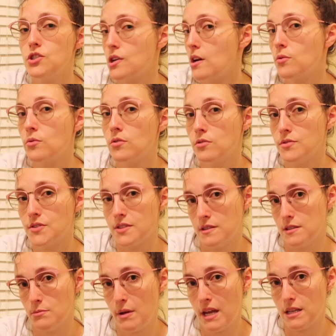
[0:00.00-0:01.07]
general
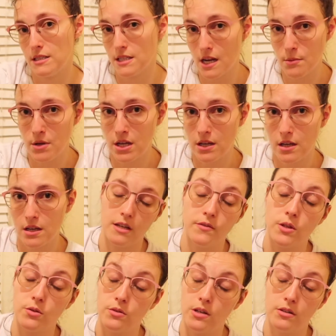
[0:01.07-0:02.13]
since the pandemic,
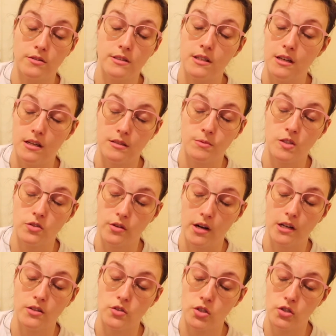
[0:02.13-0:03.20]
even though New York City has been
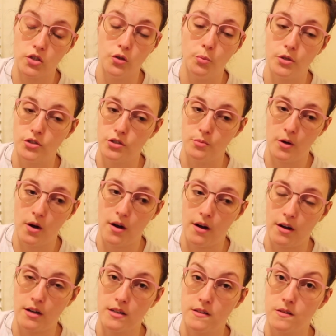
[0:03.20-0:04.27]
trying super duper
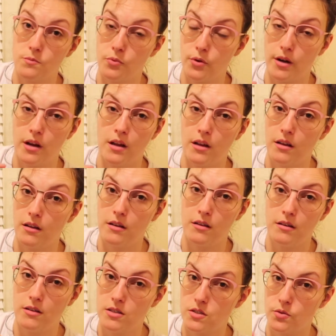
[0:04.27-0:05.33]
hard to bring
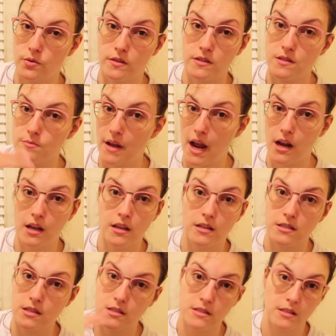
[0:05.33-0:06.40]
tourists back
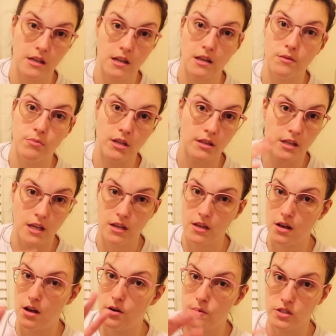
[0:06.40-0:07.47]
into the city, being like,
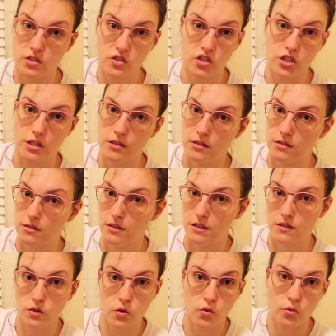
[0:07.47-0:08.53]
yo, it's chill,
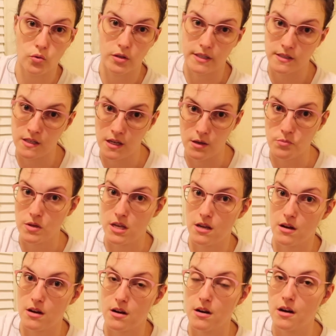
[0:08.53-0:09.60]
it's cool, it's hip
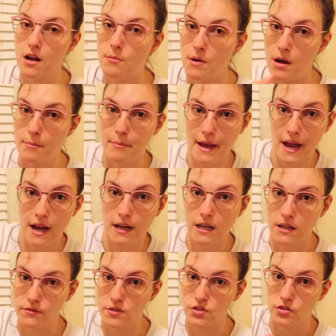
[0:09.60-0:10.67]
here, come on back,
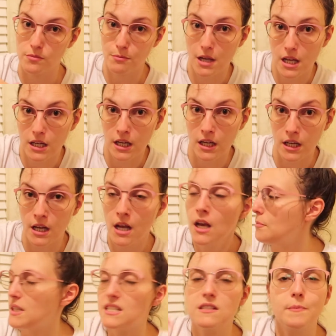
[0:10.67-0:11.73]
give us your money.
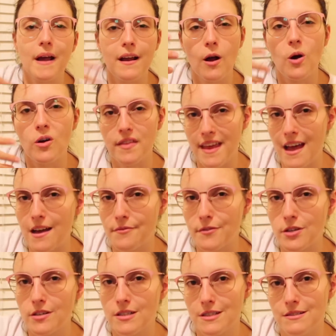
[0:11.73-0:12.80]
But despite all the
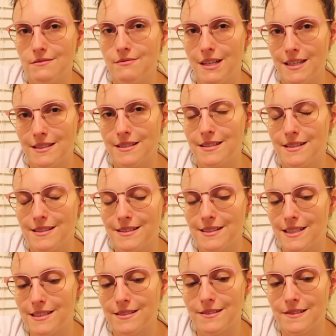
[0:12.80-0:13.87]
effort, it's
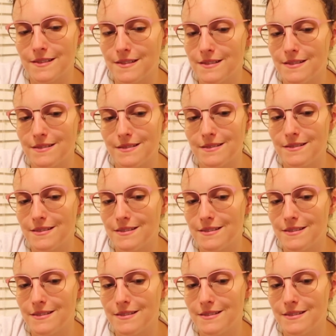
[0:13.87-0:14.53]
still,